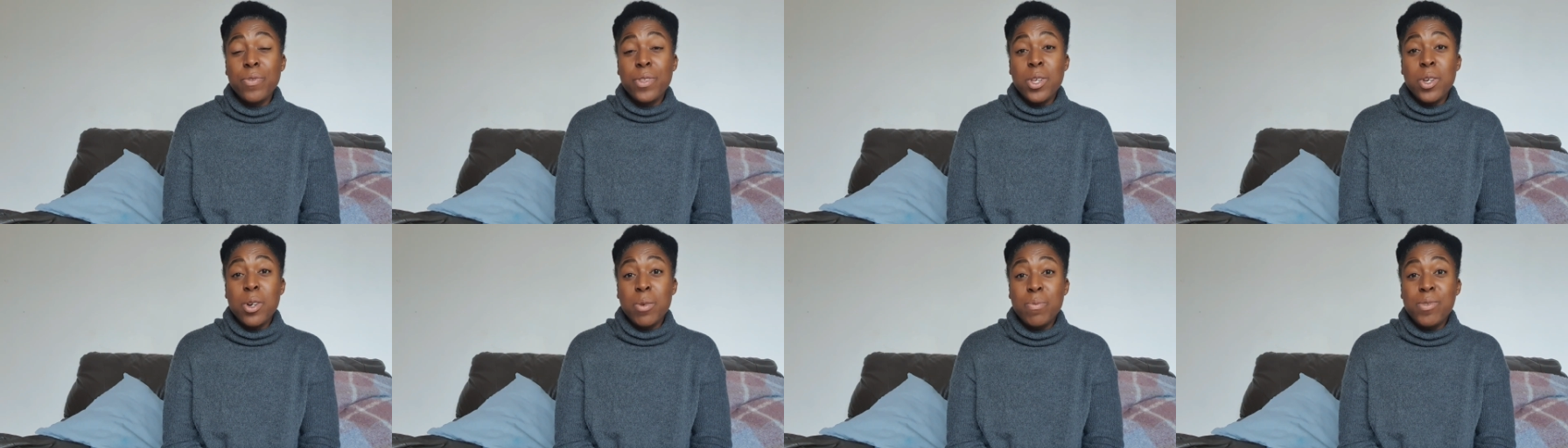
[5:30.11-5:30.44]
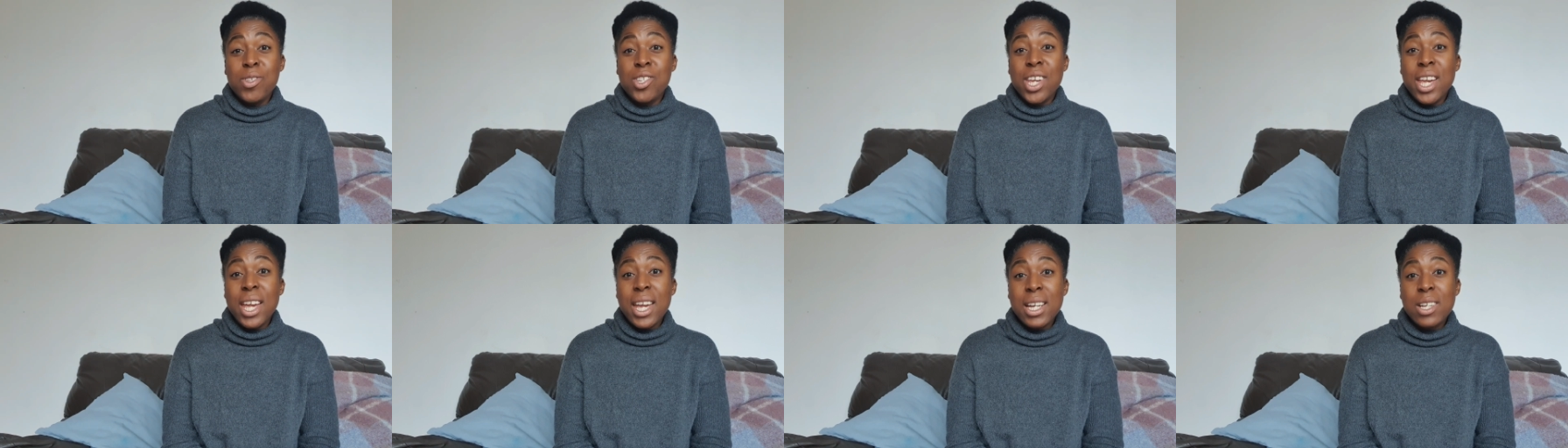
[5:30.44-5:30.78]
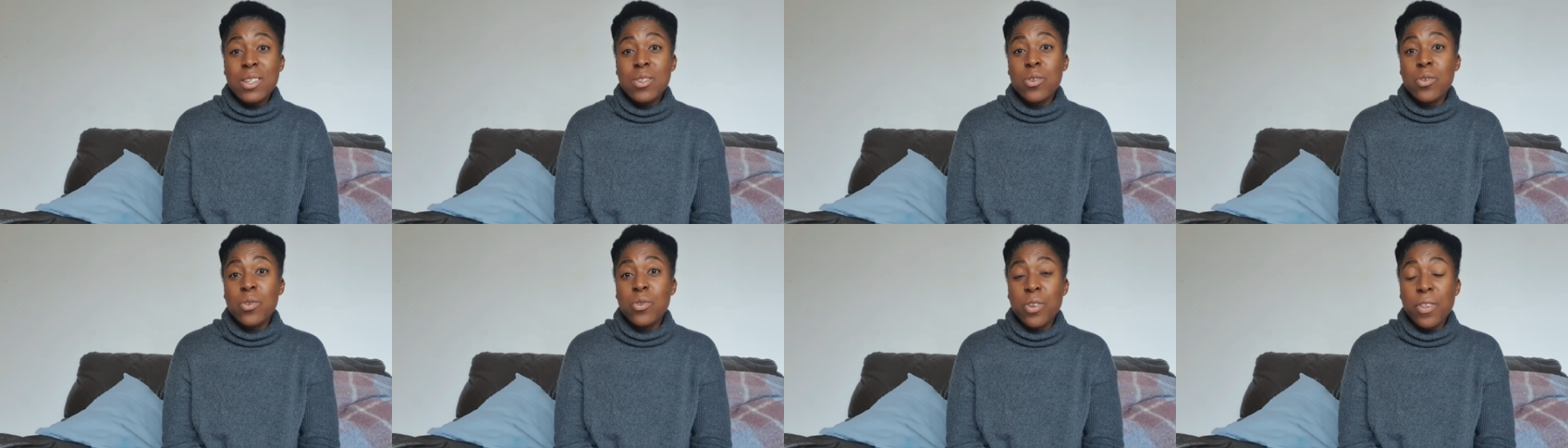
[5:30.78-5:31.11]
the
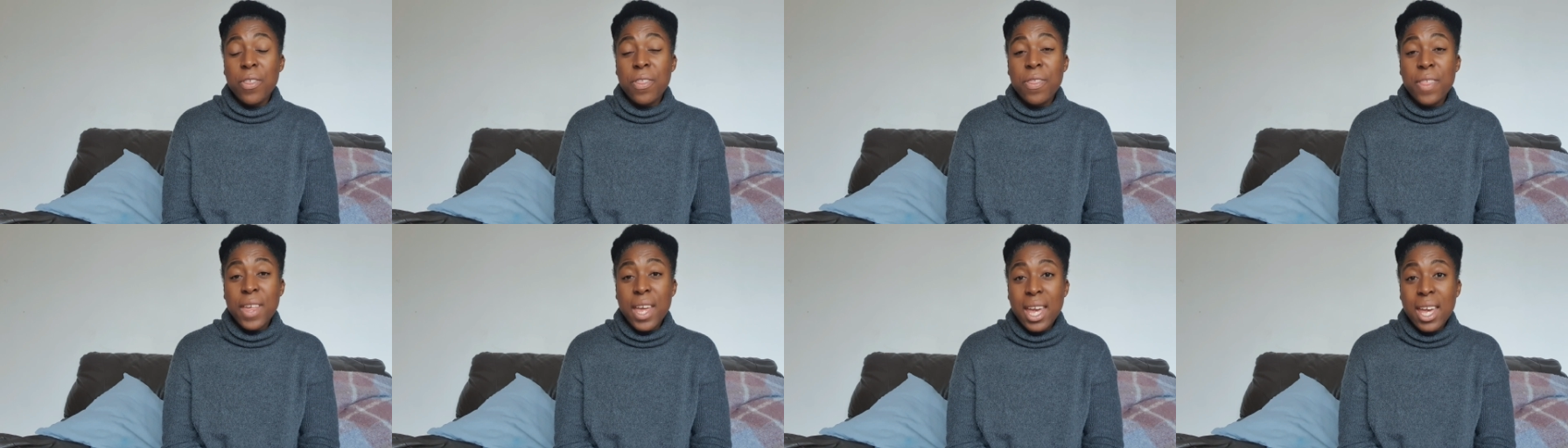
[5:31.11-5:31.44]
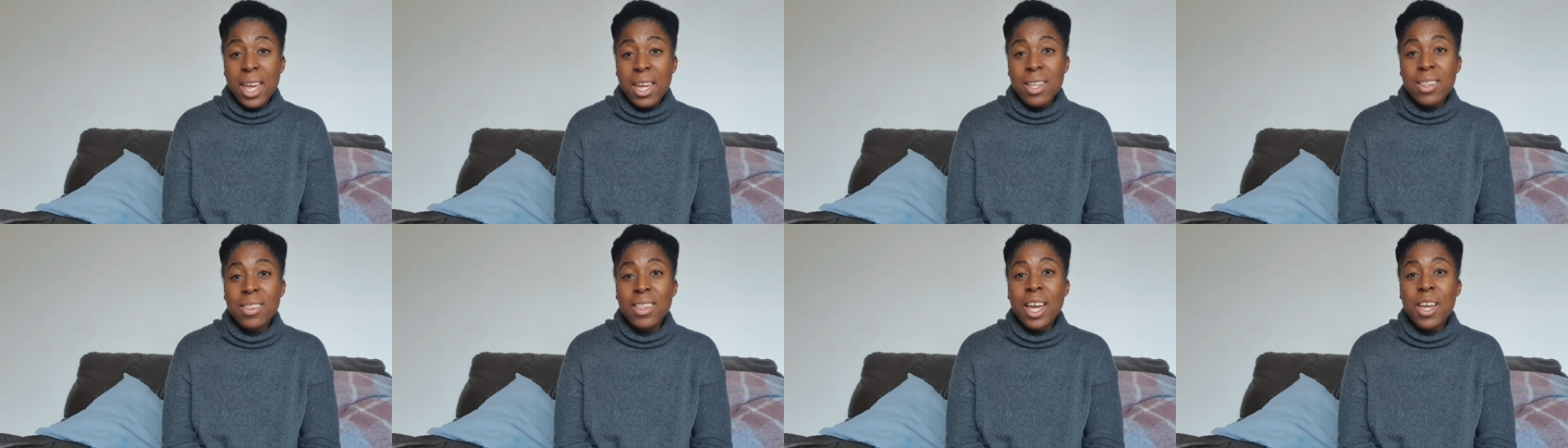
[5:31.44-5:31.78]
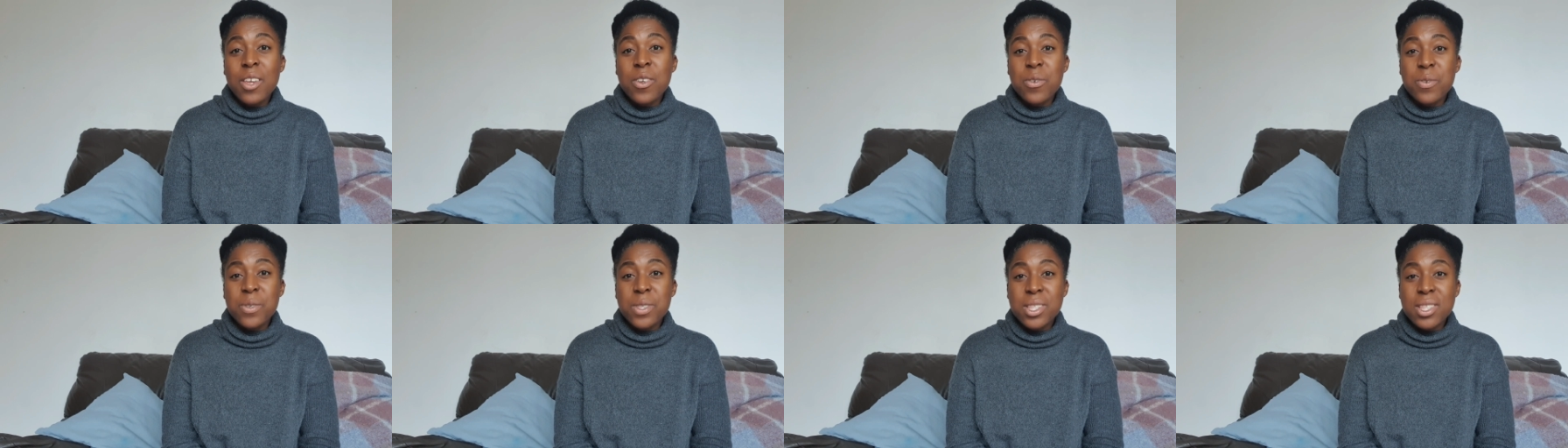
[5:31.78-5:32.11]
object or the thing that
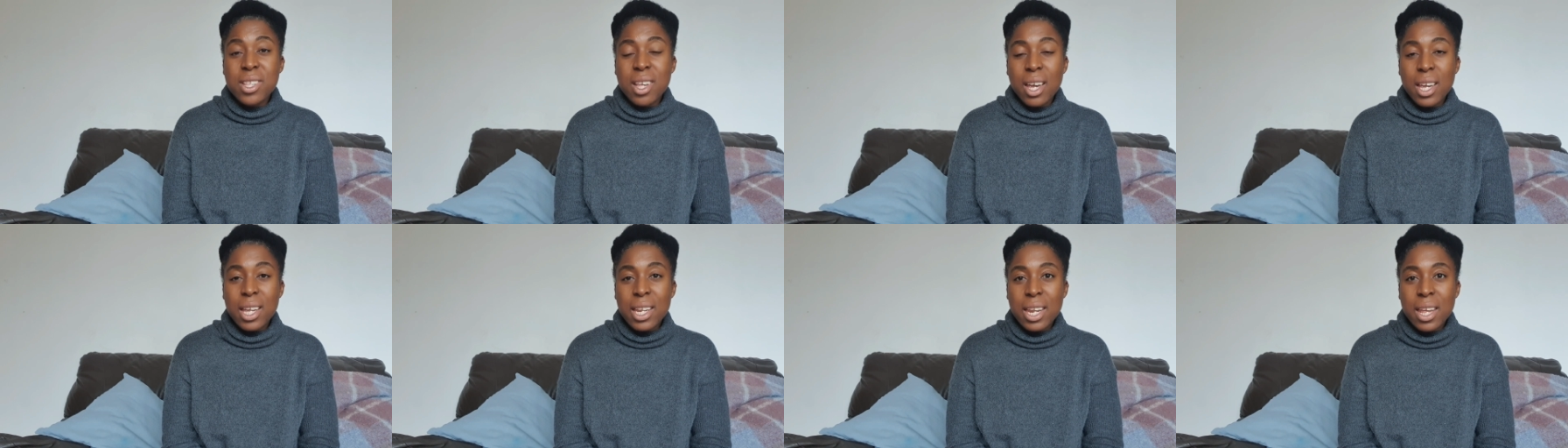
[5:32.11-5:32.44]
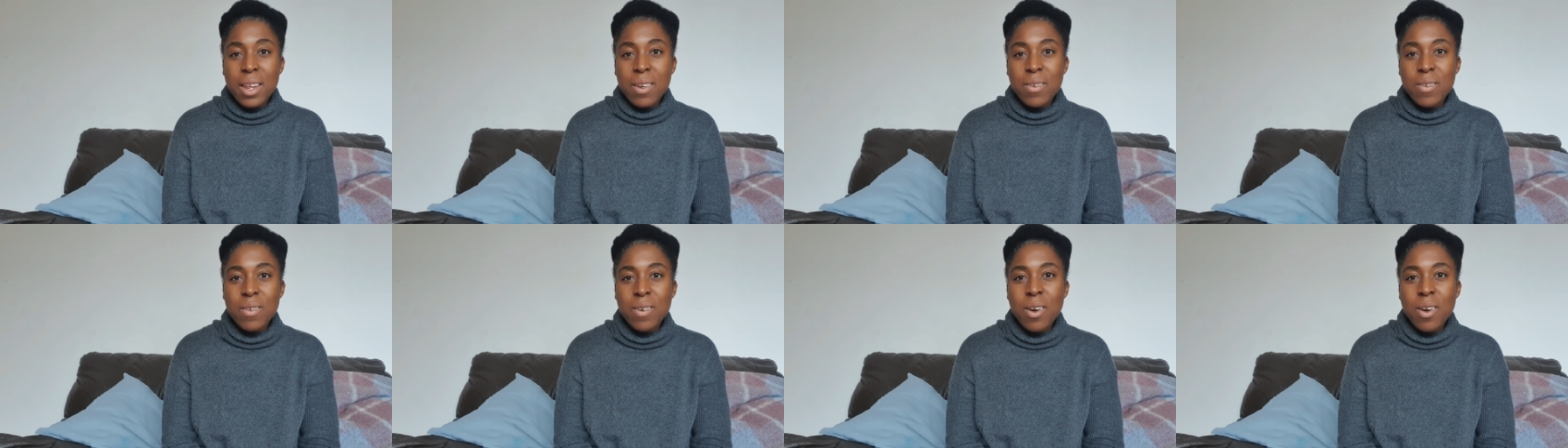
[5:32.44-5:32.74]
you're signing.